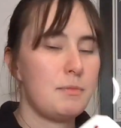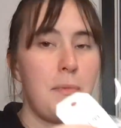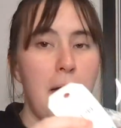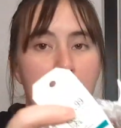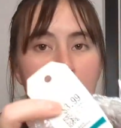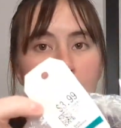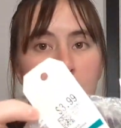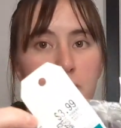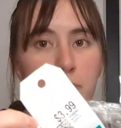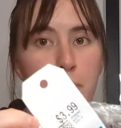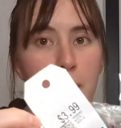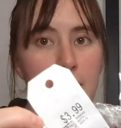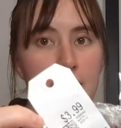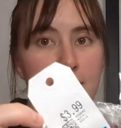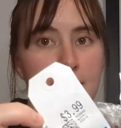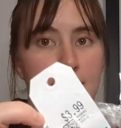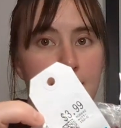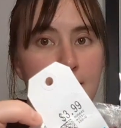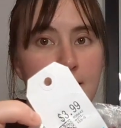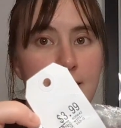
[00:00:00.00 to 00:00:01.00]
pack of
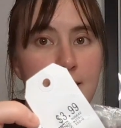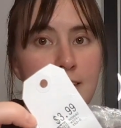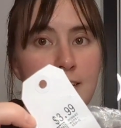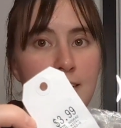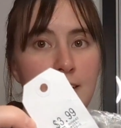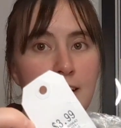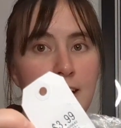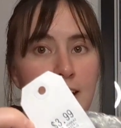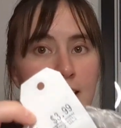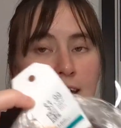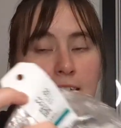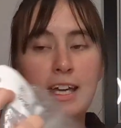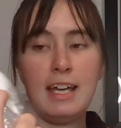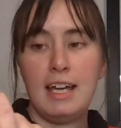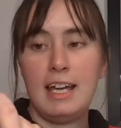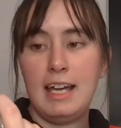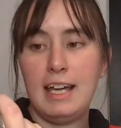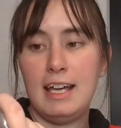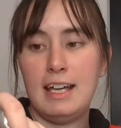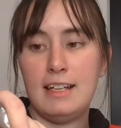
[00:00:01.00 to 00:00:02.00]
buttons
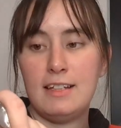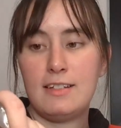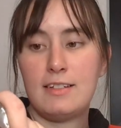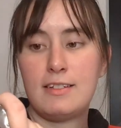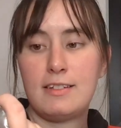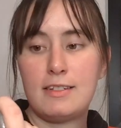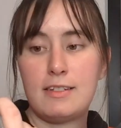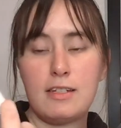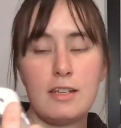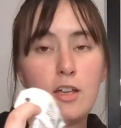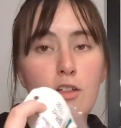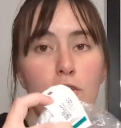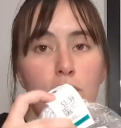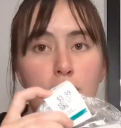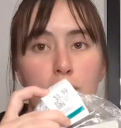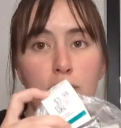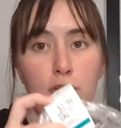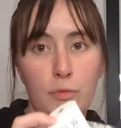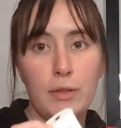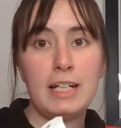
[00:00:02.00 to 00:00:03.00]
is
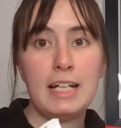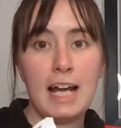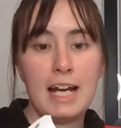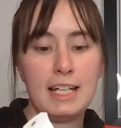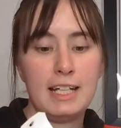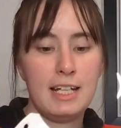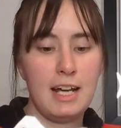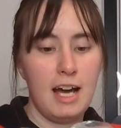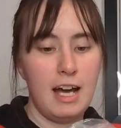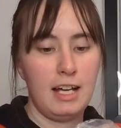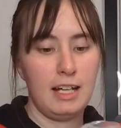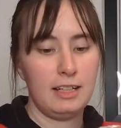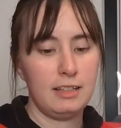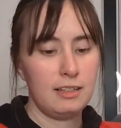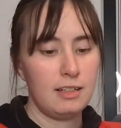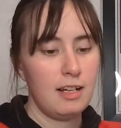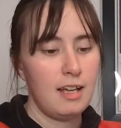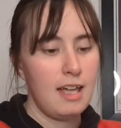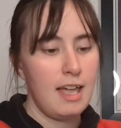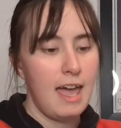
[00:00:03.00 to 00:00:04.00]

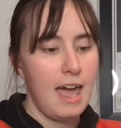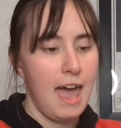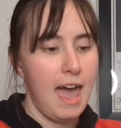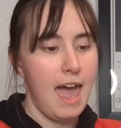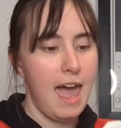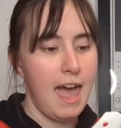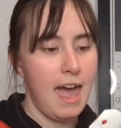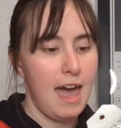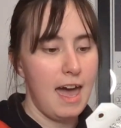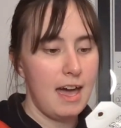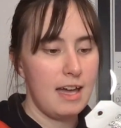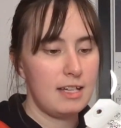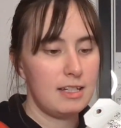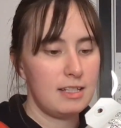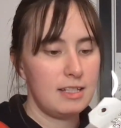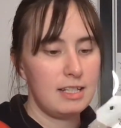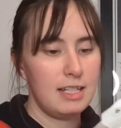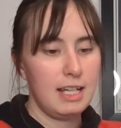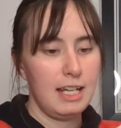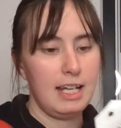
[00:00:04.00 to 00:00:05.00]
$3.99
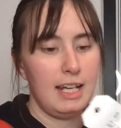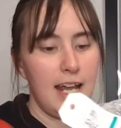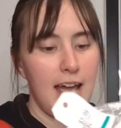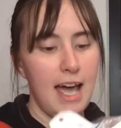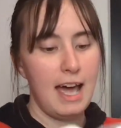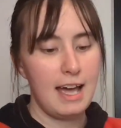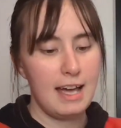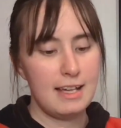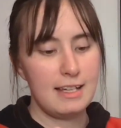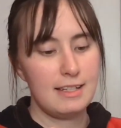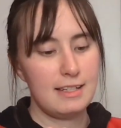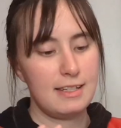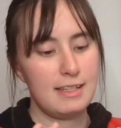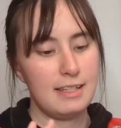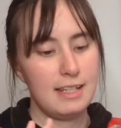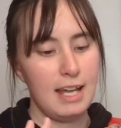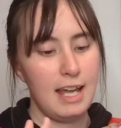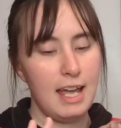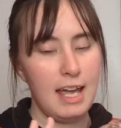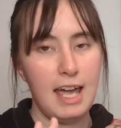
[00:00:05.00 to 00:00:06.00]
and it
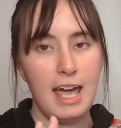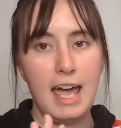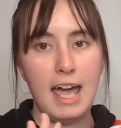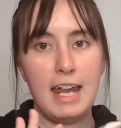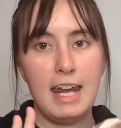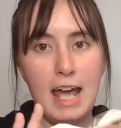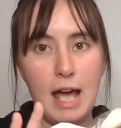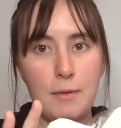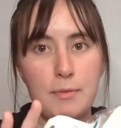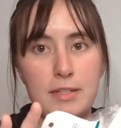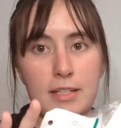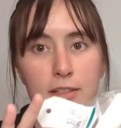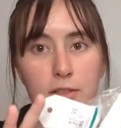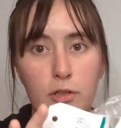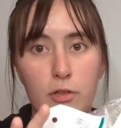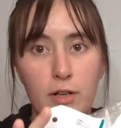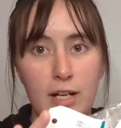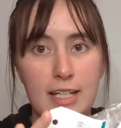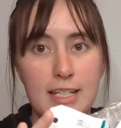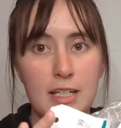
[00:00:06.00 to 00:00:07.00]
has an absolute
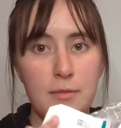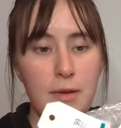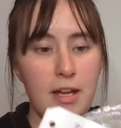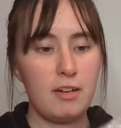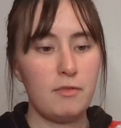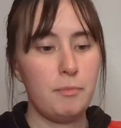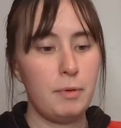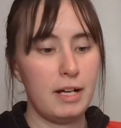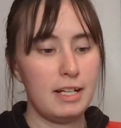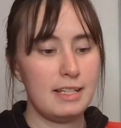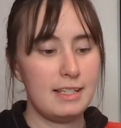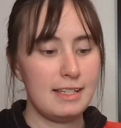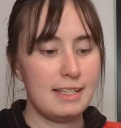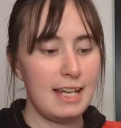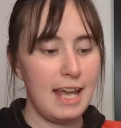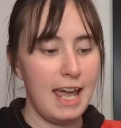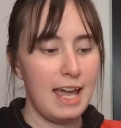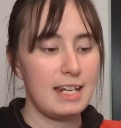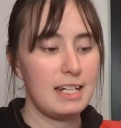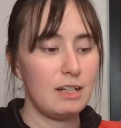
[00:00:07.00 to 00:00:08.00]
crazy amount of buttons,
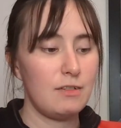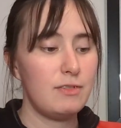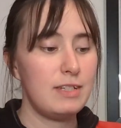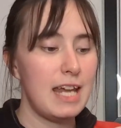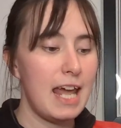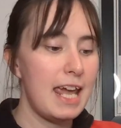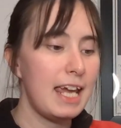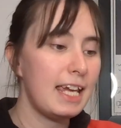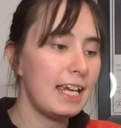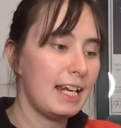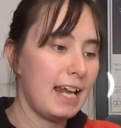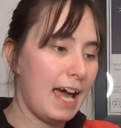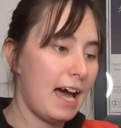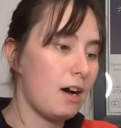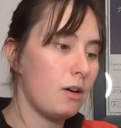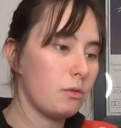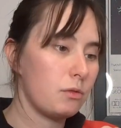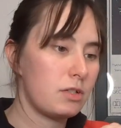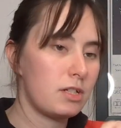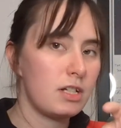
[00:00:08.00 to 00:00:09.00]
and I've taken
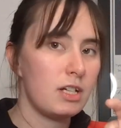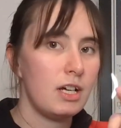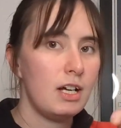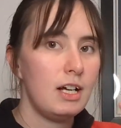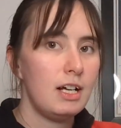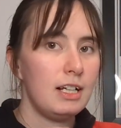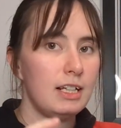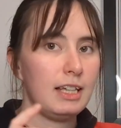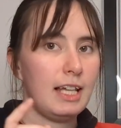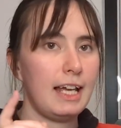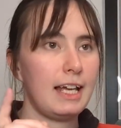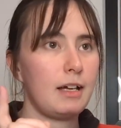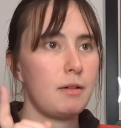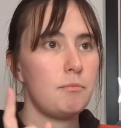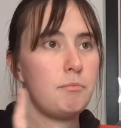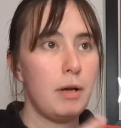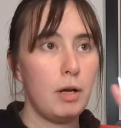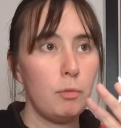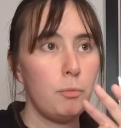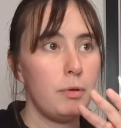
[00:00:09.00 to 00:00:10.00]
out like
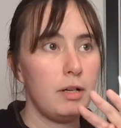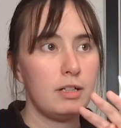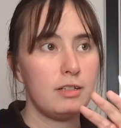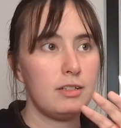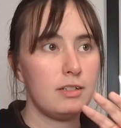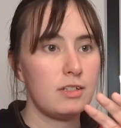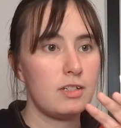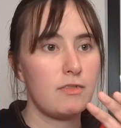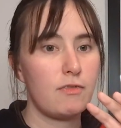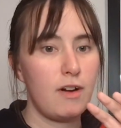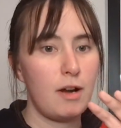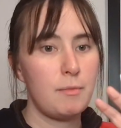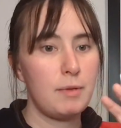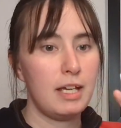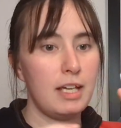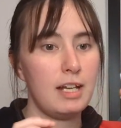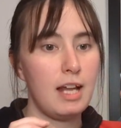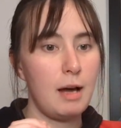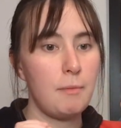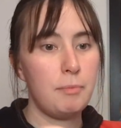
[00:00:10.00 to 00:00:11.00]
belt buckles from
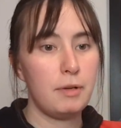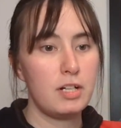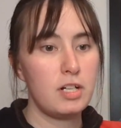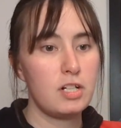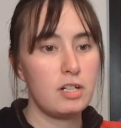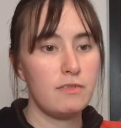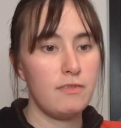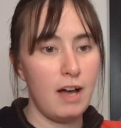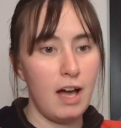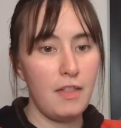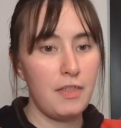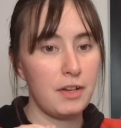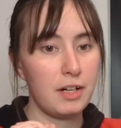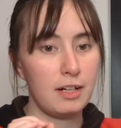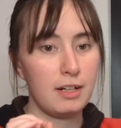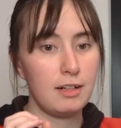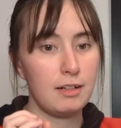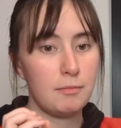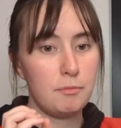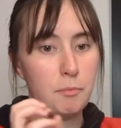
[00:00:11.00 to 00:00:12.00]
it, a bunch of
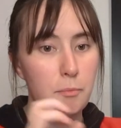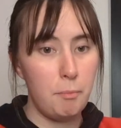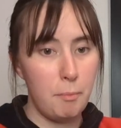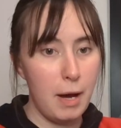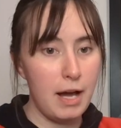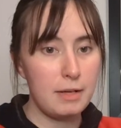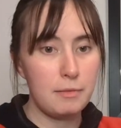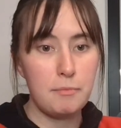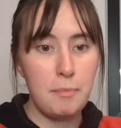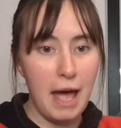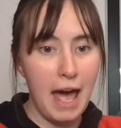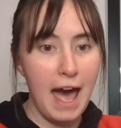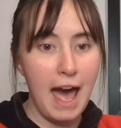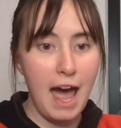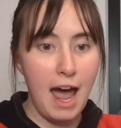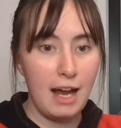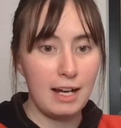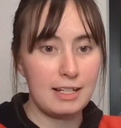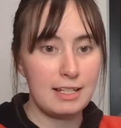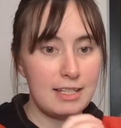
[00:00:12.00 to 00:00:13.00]
other button
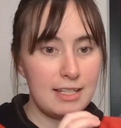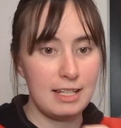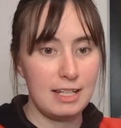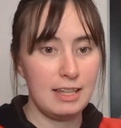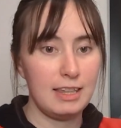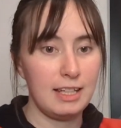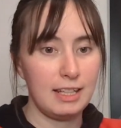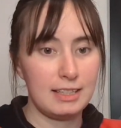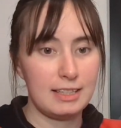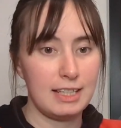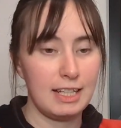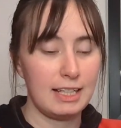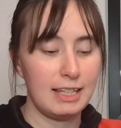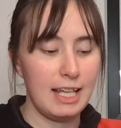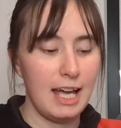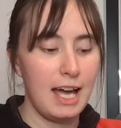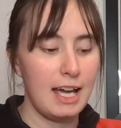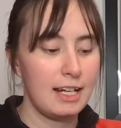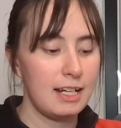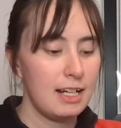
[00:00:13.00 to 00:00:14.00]
packs and things like
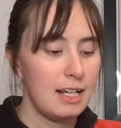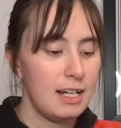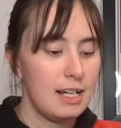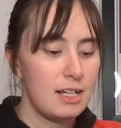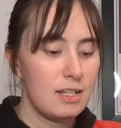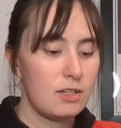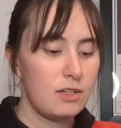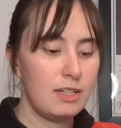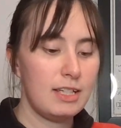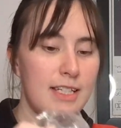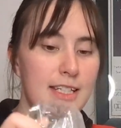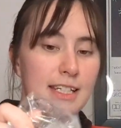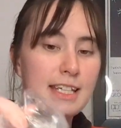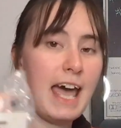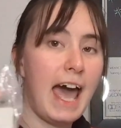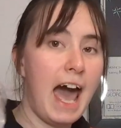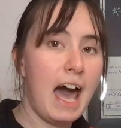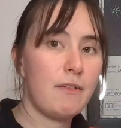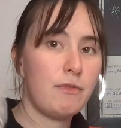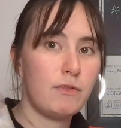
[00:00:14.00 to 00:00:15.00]
that. So this is
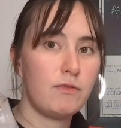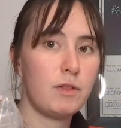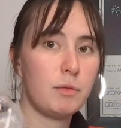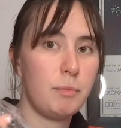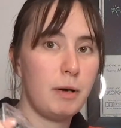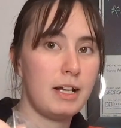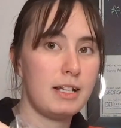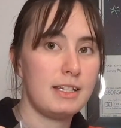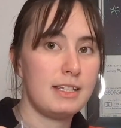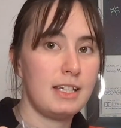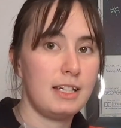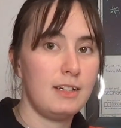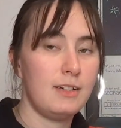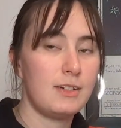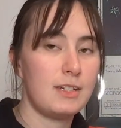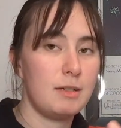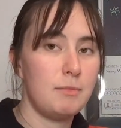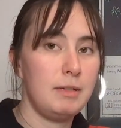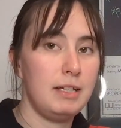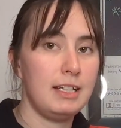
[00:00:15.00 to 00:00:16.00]
half of the buttons that
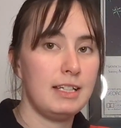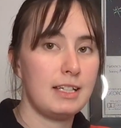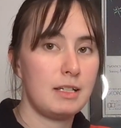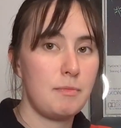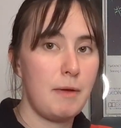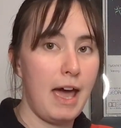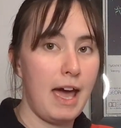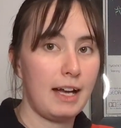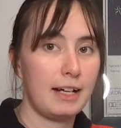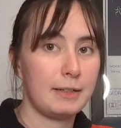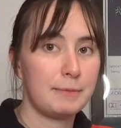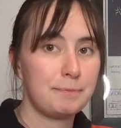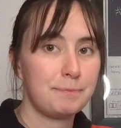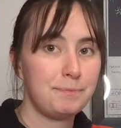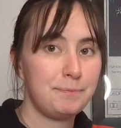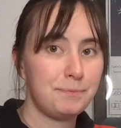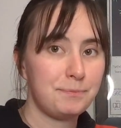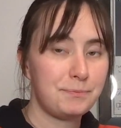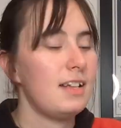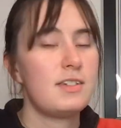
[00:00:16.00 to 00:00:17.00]
used to be in this bag.
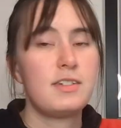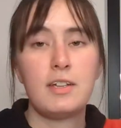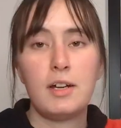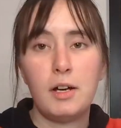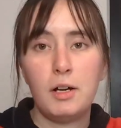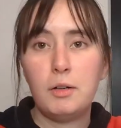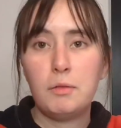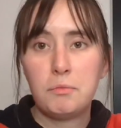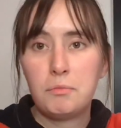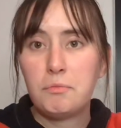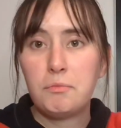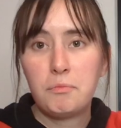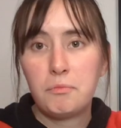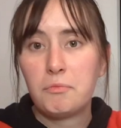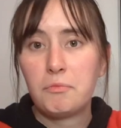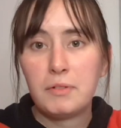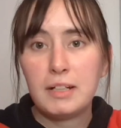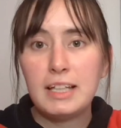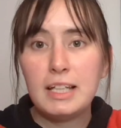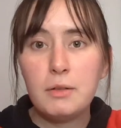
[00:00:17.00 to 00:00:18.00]
And so
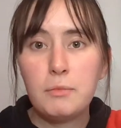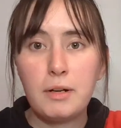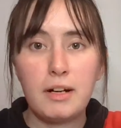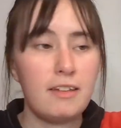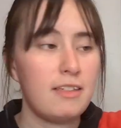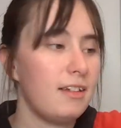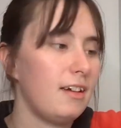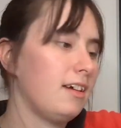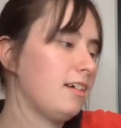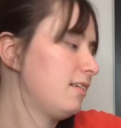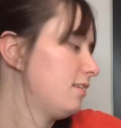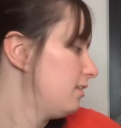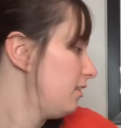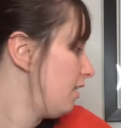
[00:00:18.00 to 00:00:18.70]
really worth it.